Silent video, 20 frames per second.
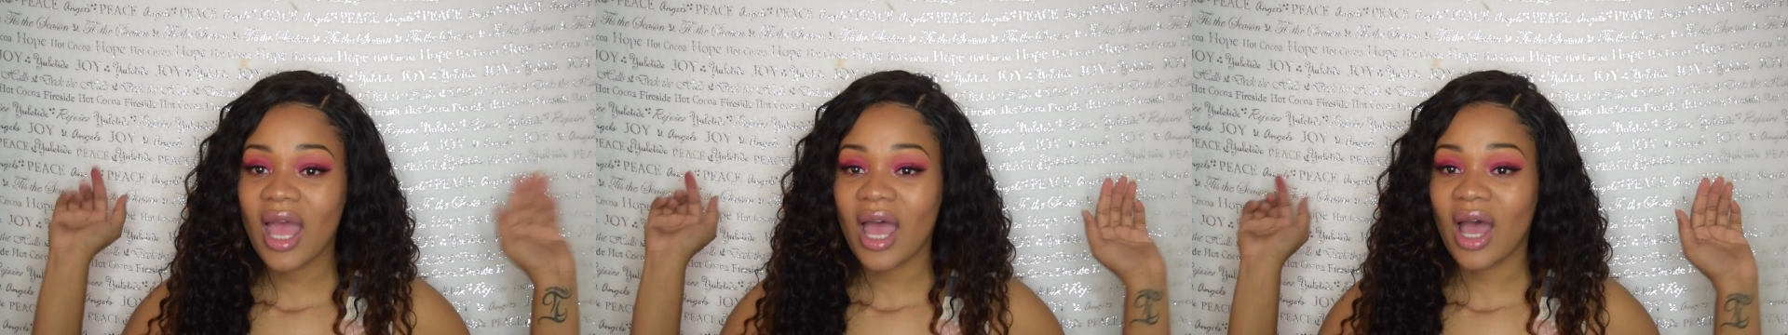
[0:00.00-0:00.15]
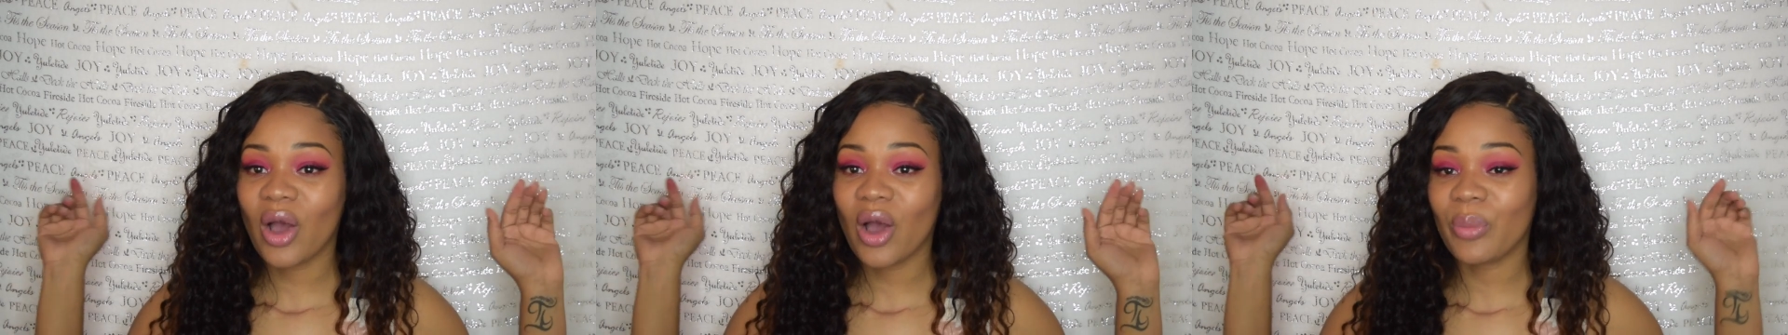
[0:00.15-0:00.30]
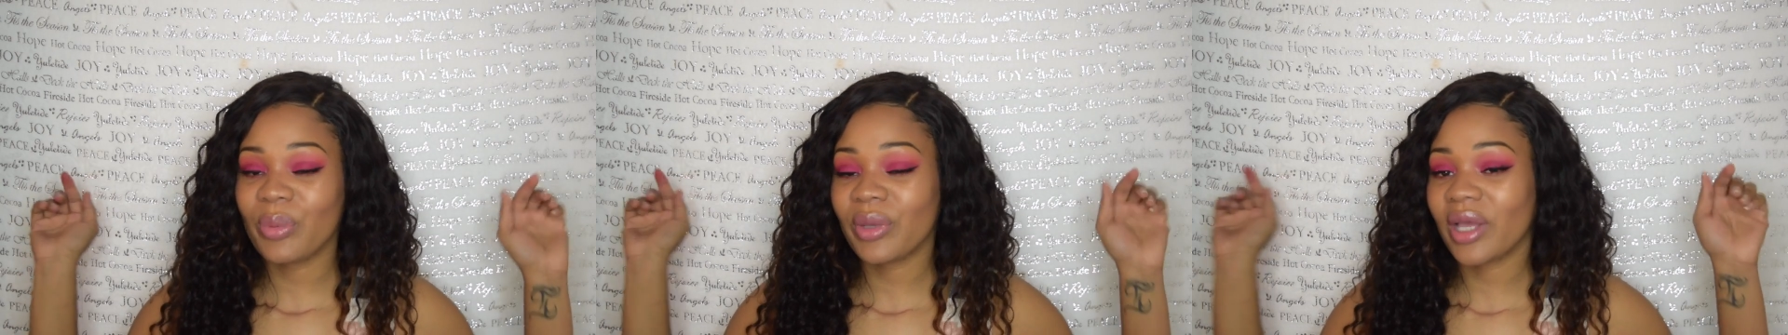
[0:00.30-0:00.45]

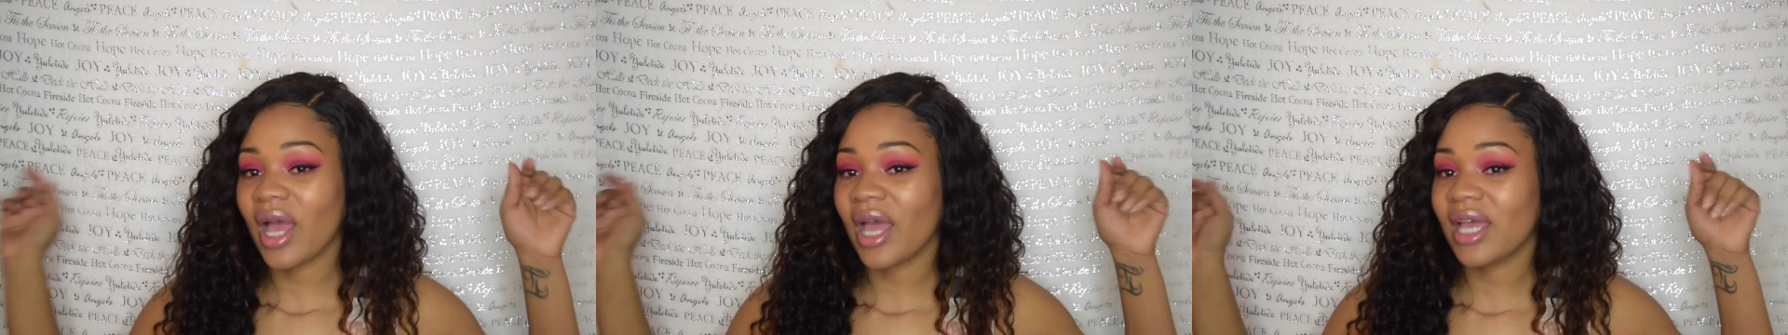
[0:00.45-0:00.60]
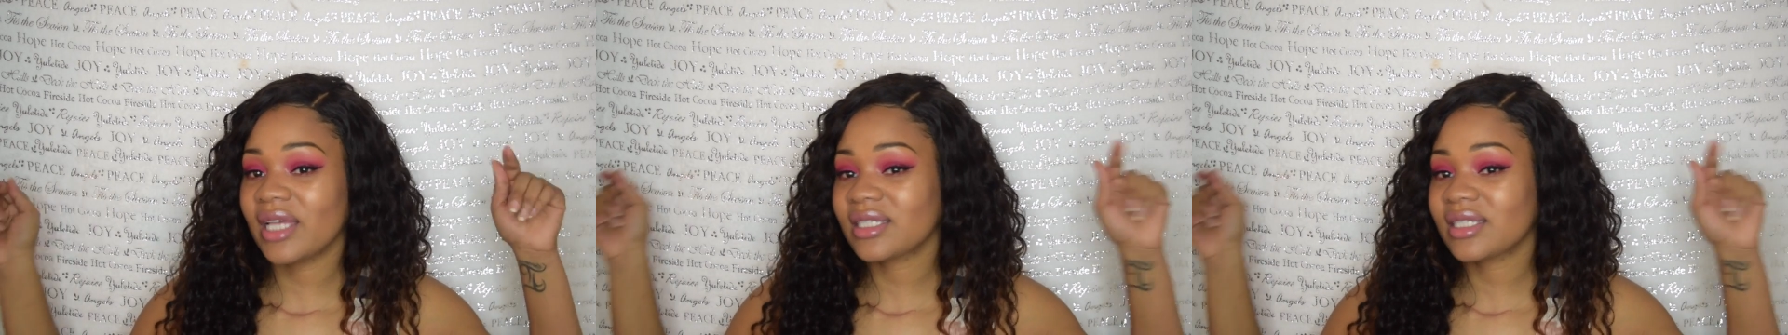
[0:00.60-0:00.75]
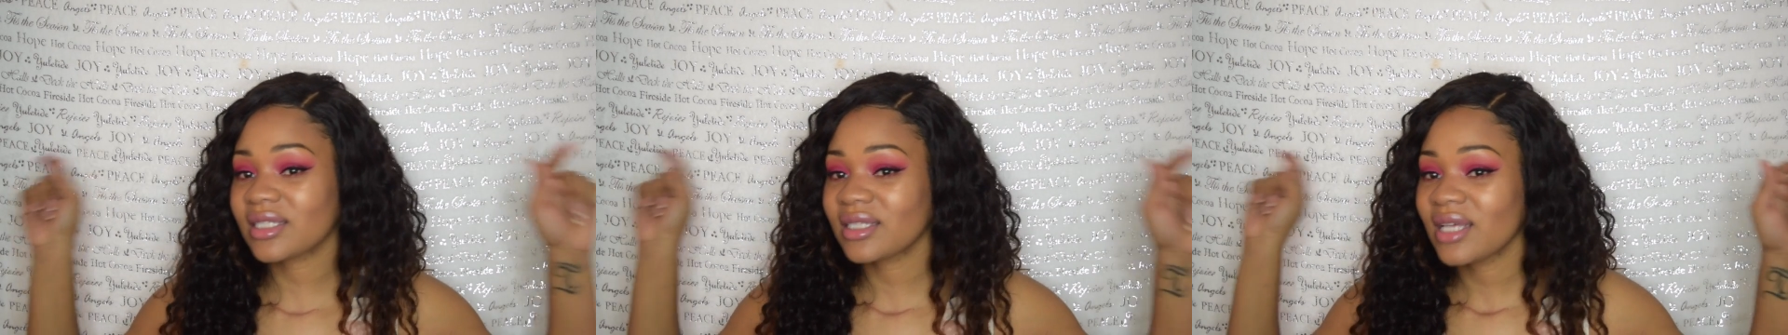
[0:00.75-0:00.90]
I hope you
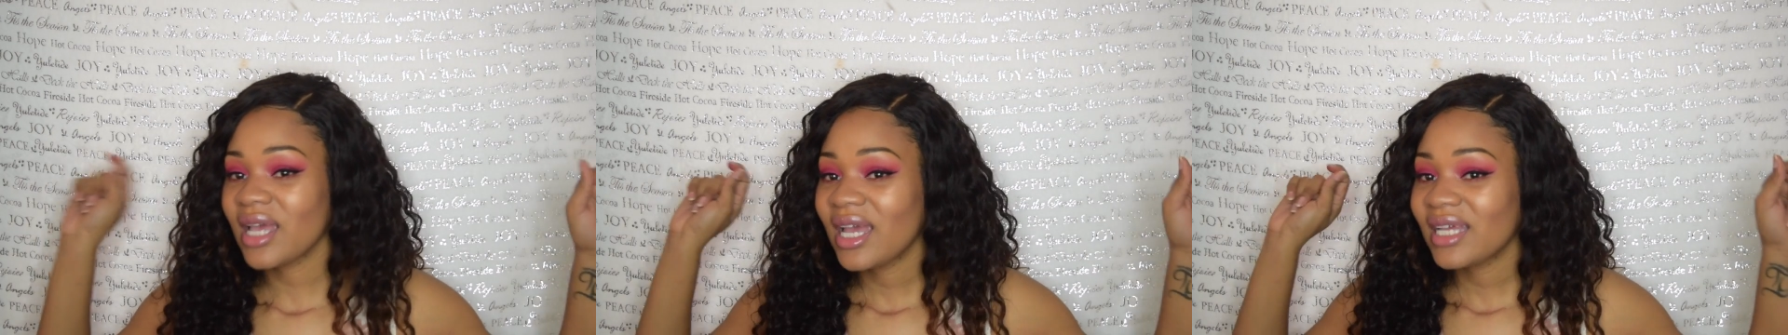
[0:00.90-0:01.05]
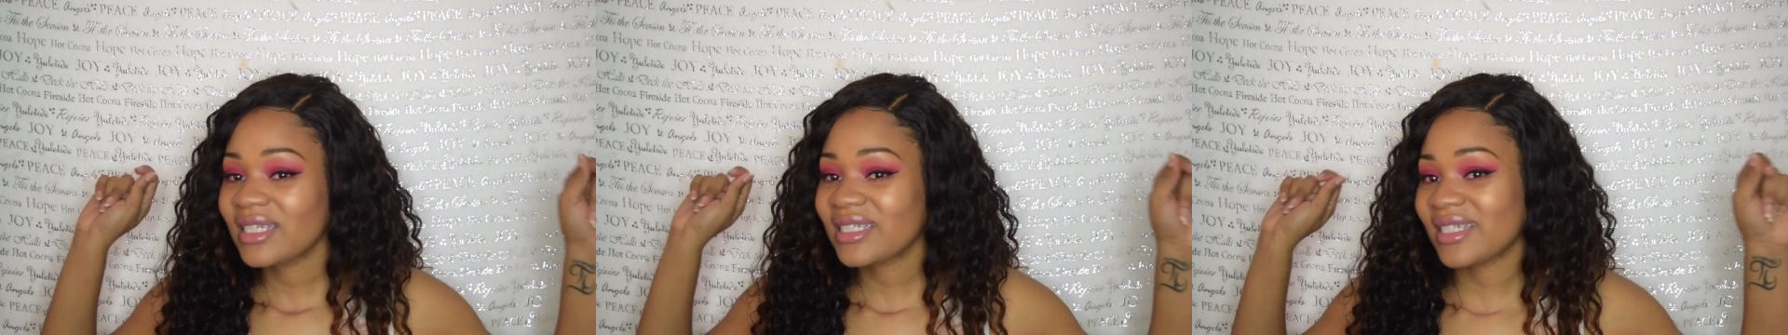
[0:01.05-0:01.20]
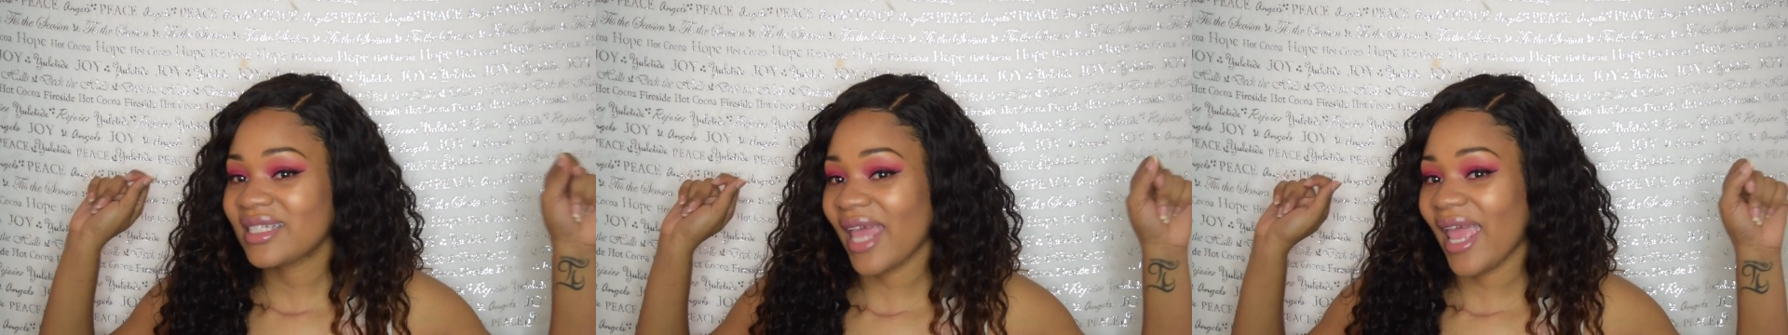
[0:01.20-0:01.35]
guys
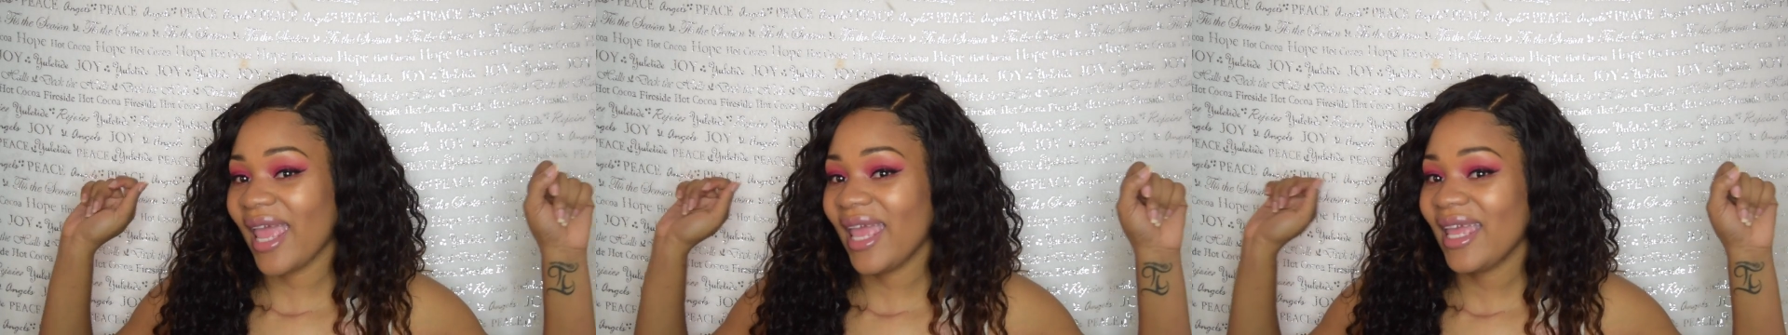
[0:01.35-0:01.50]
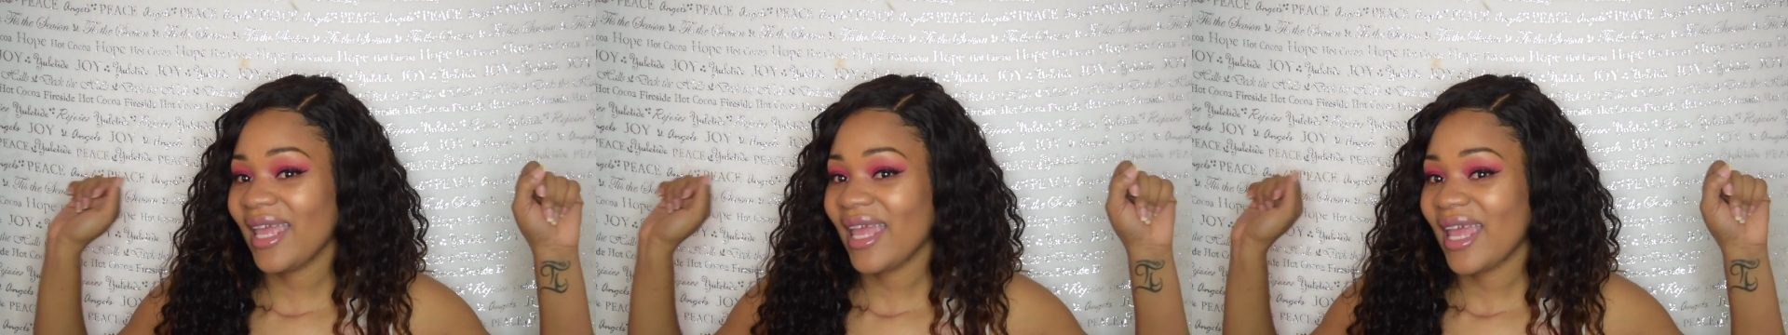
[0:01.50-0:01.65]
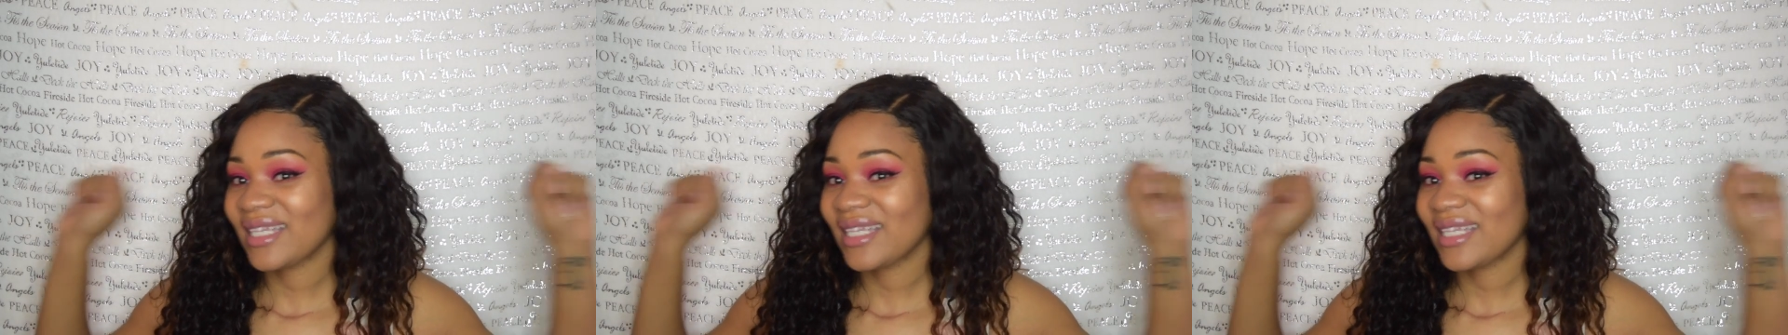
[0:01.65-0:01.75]
stay,